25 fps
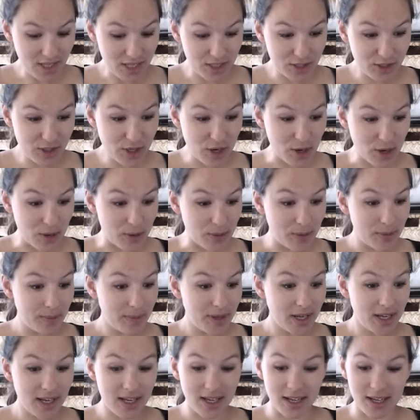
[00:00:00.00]
So
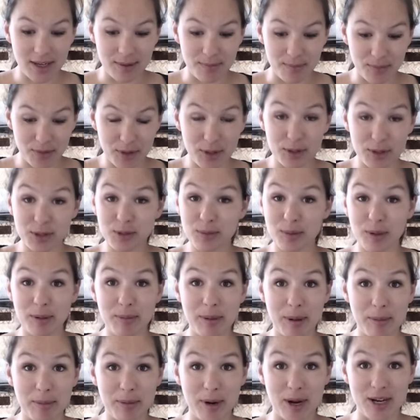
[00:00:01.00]
those were
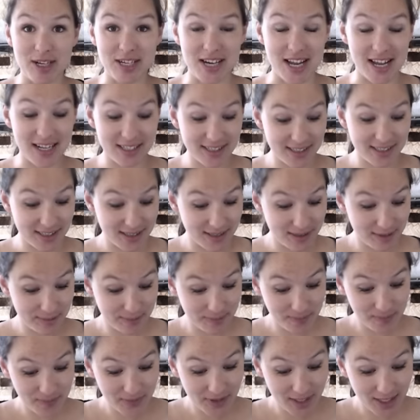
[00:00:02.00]
my project.
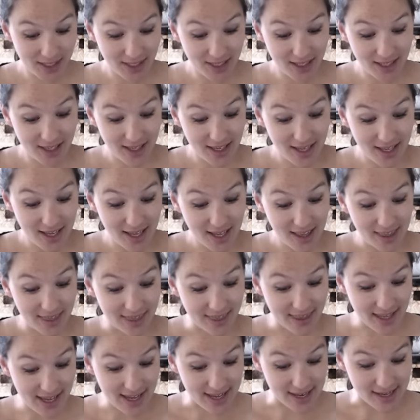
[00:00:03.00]

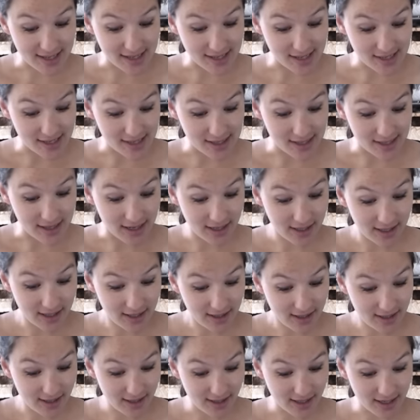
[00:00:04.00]
Then
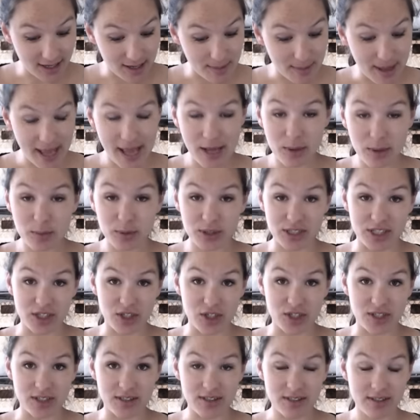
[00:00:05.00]

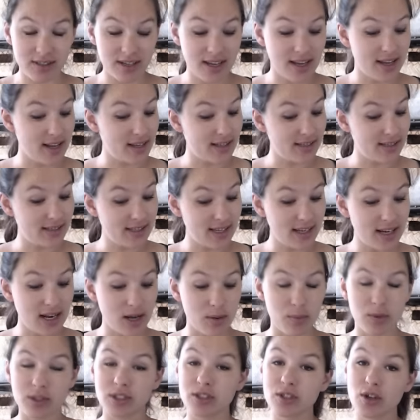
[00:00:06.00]
acquisitions. I said I
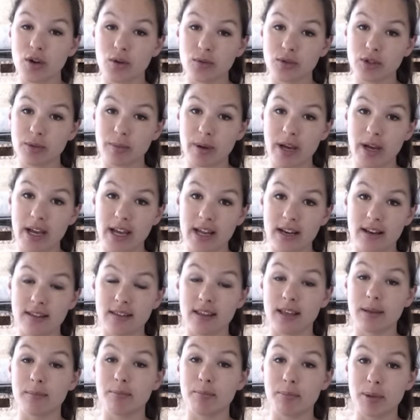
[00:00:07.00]
wasn't going to buy
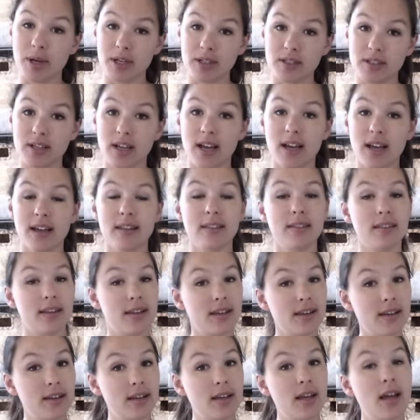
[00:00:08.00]
anything, but I
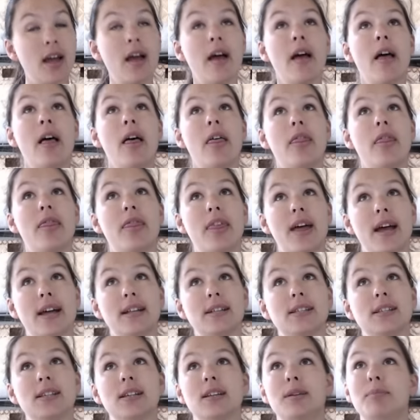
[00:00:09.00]
think
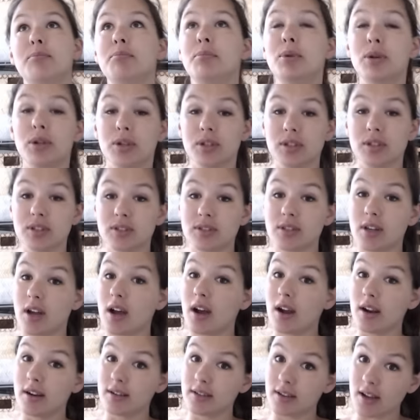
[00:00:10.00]
that books
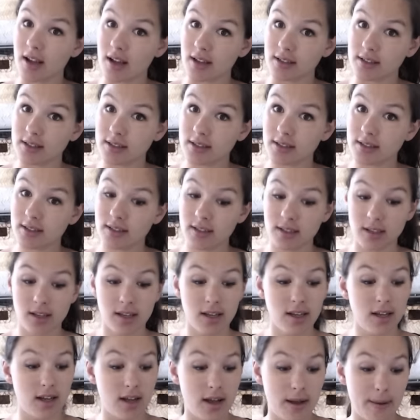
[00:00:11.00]
are not
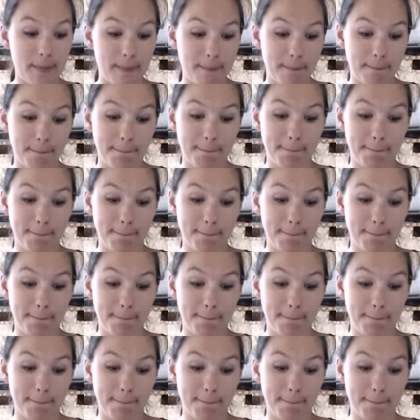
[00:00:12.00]
yarn,